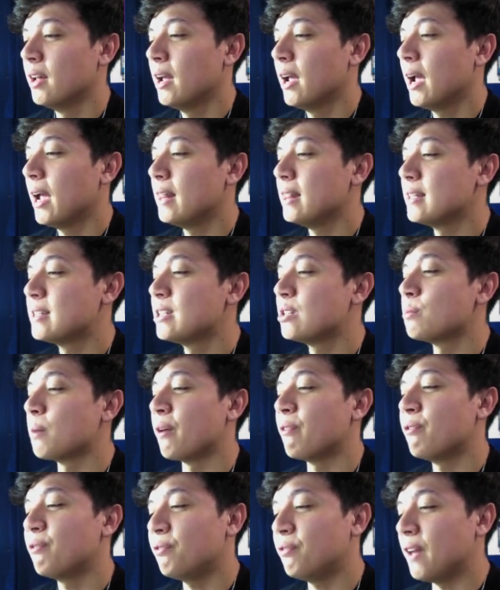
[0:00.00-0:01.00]
and this is
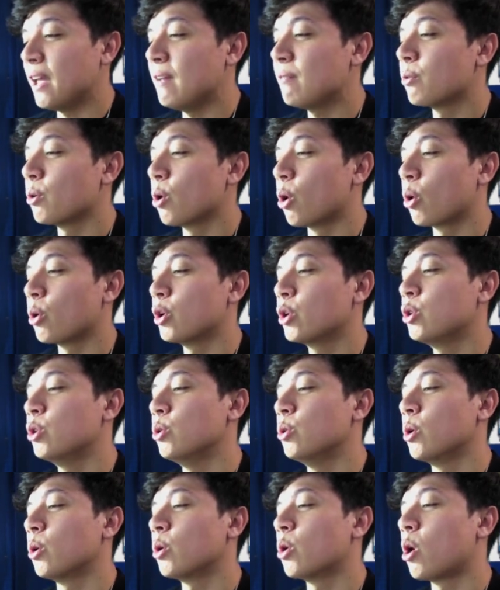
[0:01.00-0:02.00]
my favorite
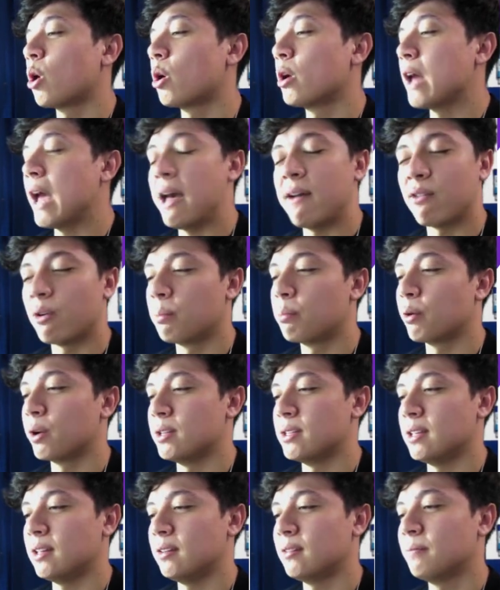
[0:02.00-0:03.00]
Articuno card ever
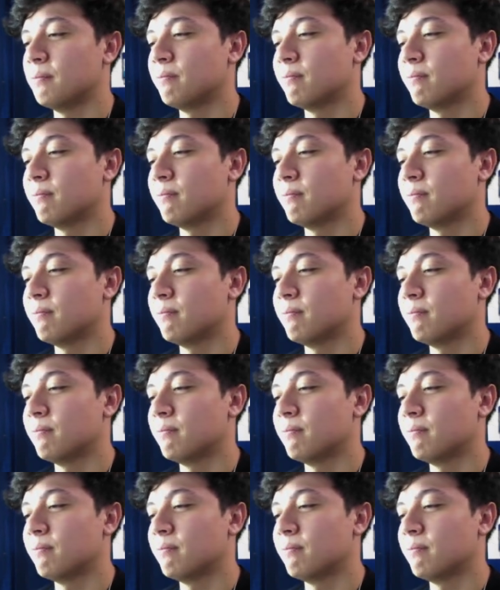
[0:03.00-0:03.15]
printed.